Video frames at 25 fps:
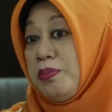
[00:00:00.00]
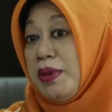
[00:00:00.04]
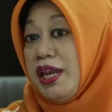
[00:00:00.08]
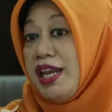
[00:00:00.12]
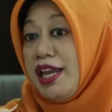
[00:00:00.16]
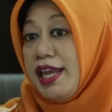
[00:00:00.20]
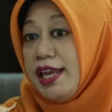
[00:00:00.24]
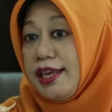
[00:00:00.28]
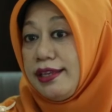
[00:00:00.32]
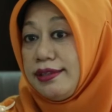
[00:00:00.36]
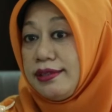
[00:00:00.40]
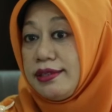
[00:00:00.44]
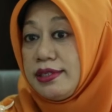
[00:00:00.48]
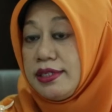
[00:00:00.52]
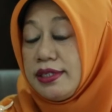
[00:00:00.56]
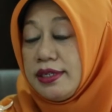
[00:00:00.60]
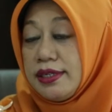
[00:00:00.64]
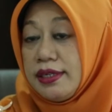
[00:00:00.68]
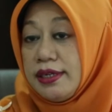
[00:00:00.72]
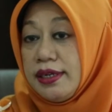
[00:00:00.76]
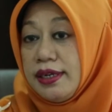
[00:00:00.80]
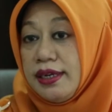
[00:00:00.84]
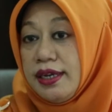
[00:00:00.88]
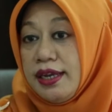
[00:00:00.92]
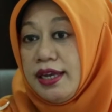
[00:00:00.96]
manage
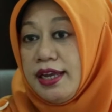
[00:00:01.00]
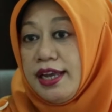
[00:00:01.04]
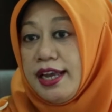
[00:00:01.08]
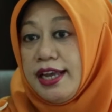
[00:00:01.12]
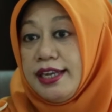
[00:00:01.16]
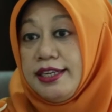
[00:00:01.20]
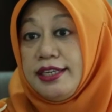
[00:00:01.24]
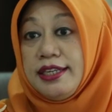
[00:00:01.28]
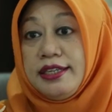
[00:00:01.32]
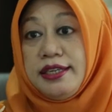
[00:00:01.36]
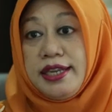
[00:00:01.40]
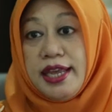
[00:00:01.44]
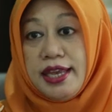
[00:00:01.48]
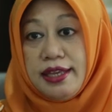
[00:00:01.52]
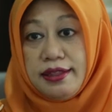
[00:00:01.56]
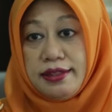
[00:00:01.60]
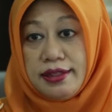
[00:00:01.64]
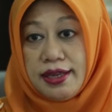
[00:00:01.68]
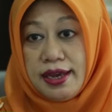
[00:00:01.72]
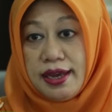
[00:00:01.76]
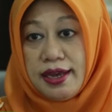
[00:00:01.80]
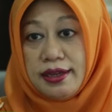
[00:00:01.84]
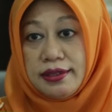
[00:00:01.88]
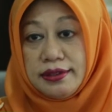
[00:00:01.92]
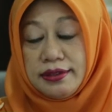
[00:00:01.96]
the
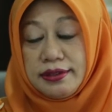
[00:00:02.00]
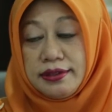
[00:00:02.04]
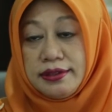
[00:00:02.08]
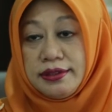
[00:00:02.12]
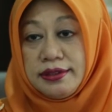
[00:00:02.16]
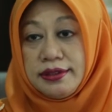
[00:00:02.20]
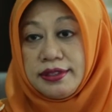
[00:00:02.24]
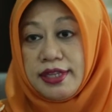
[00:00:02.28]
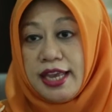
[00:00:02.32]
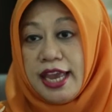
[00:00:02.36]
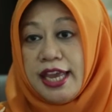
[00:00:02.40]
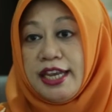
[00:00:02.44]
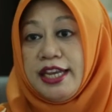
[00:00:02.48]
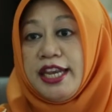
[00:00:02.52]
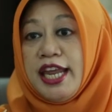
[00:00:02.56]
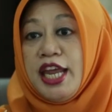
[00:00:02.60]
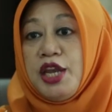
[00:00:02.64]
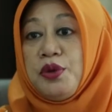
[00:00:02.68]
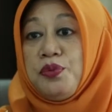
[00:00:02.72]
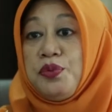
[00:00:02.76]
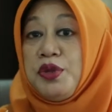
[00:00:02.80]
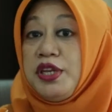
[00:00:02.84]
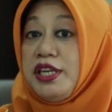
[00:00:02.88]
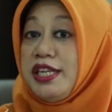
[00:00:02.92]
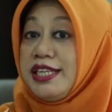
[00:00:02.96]
data. And
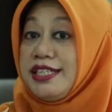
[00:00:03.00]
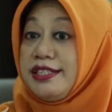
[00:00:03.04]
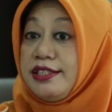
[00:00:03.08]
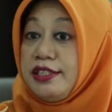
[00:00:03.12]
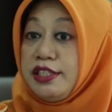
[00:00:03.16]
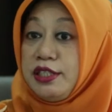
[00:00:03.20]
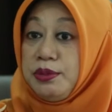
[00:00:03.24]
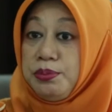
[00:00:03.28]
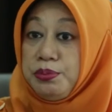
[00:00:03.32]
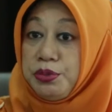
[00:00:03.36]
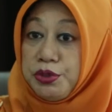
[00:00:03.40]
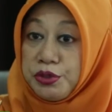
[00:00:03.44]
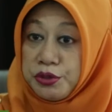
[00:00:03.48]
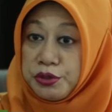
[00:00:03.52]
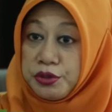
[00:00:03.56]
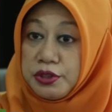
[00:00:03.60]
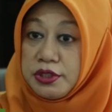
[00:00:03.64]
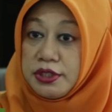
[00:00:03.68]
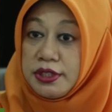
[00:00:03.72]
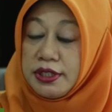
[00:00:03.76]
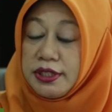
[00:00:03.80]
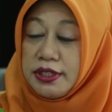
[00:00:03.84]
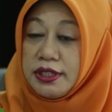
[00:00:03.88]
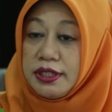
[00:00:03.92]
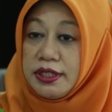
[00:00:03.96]
then we distribute
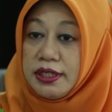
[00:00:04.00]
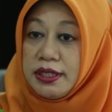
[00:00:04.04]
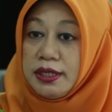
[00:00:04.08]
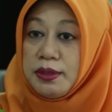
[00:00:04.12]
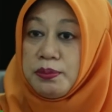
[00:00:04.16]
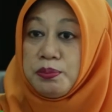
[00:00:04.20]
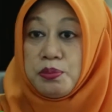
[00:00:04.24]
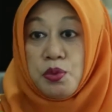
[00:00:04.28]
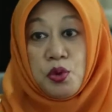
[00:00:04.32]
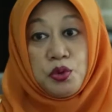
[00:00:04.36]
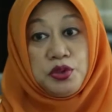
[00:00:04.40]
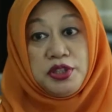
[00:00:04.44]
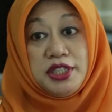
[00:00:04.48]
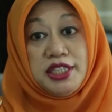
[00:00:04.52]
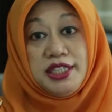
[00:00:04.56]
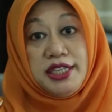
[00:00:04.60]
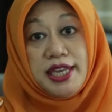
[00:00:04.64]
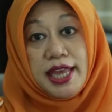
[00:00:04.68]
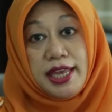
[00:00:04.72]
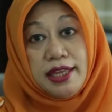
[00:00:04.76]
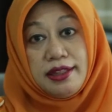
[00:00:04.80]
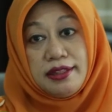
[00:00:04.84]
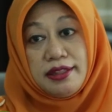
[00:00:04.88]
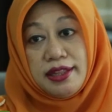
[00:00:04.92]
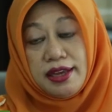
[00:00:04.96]
both the
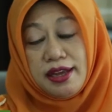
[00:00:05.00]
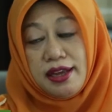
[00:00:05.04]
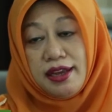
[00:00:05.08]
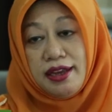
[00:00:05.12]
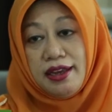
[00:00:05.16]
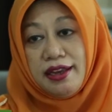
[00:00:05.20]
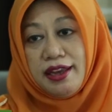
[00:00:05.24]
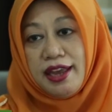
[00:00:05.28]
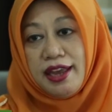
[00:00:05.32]
data